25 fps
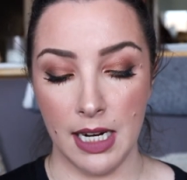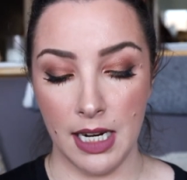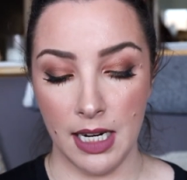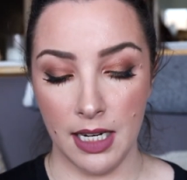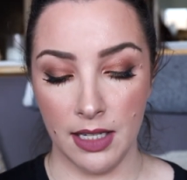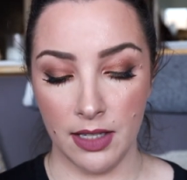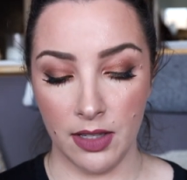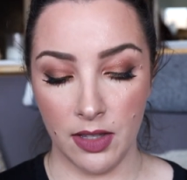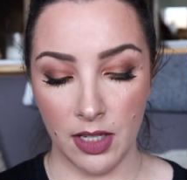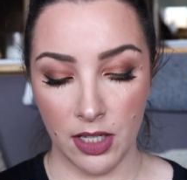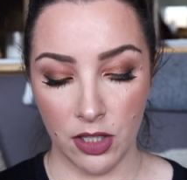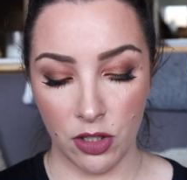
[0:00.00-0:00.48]

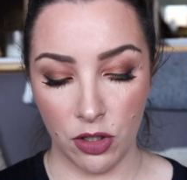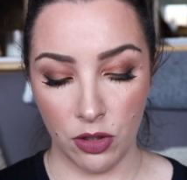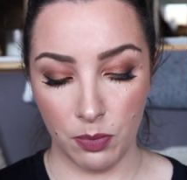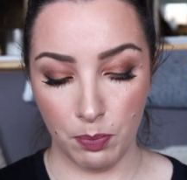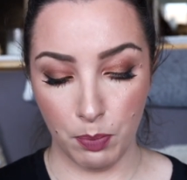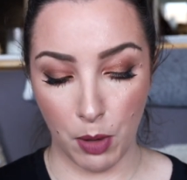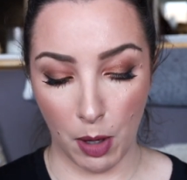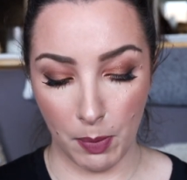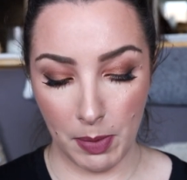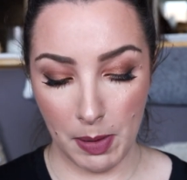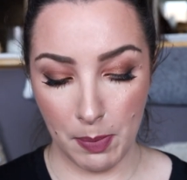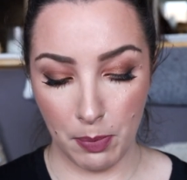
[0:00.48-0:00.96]
is this
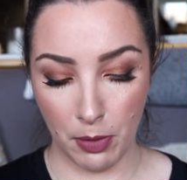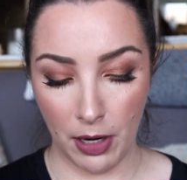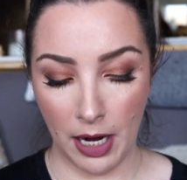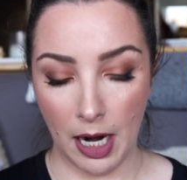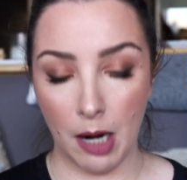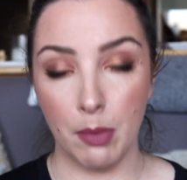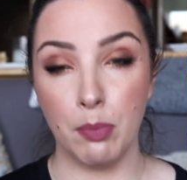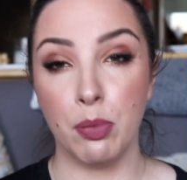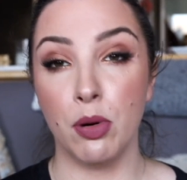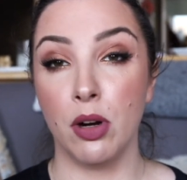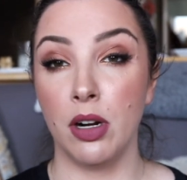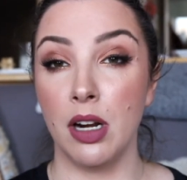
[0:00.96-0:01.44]
Bobbi
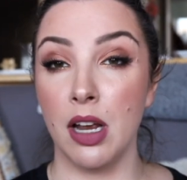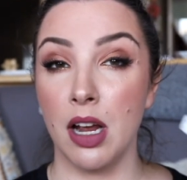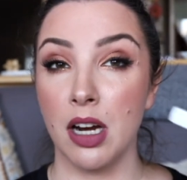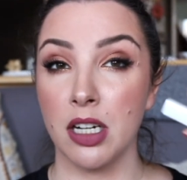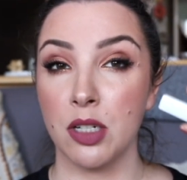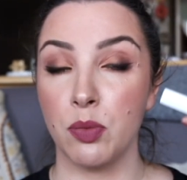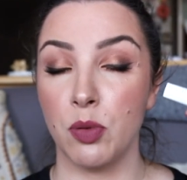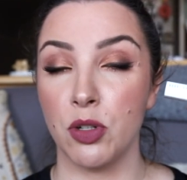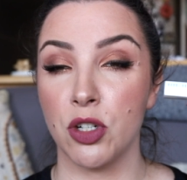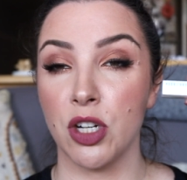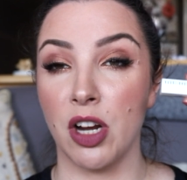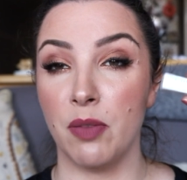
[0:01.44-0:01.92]
Brown
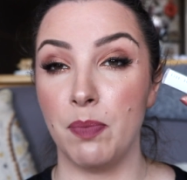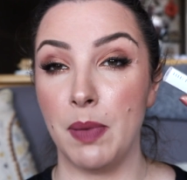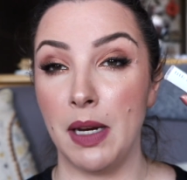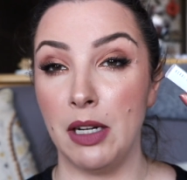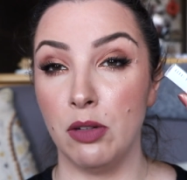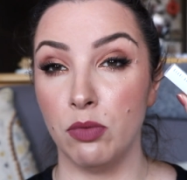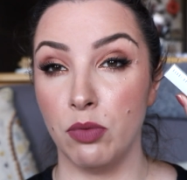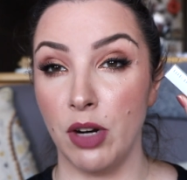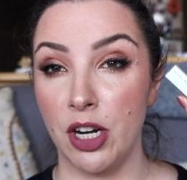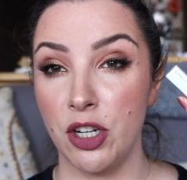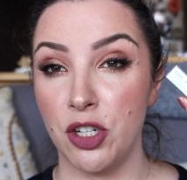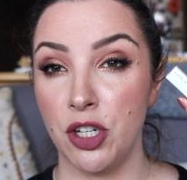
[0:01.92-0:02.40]
product, which I've
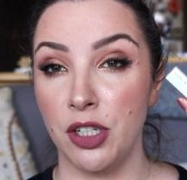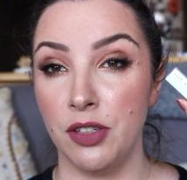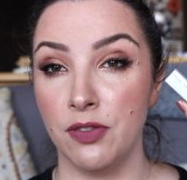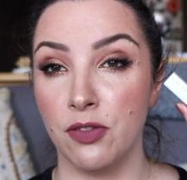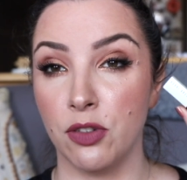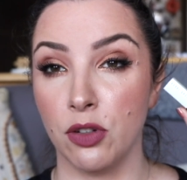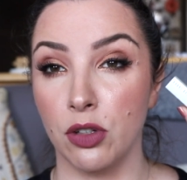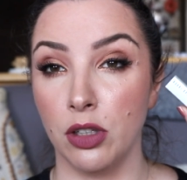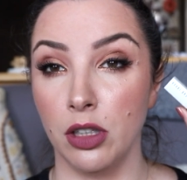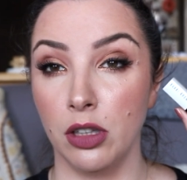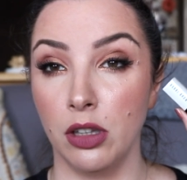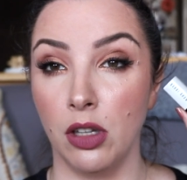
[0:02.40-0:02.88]
been reaching
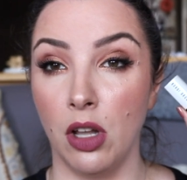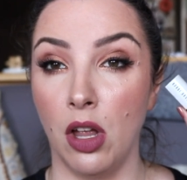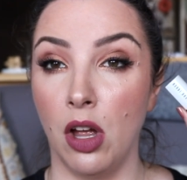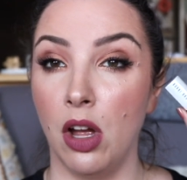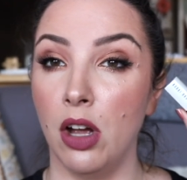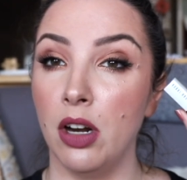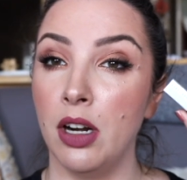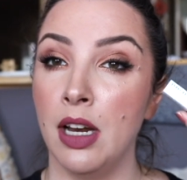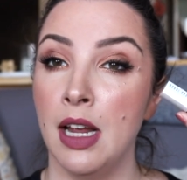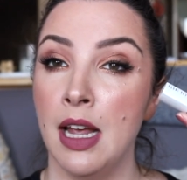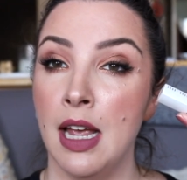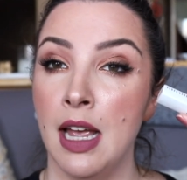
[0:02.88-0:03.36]
for a
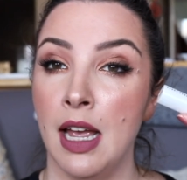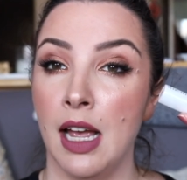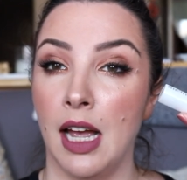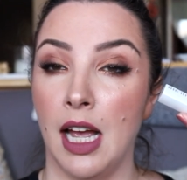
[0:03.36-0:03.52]
lot.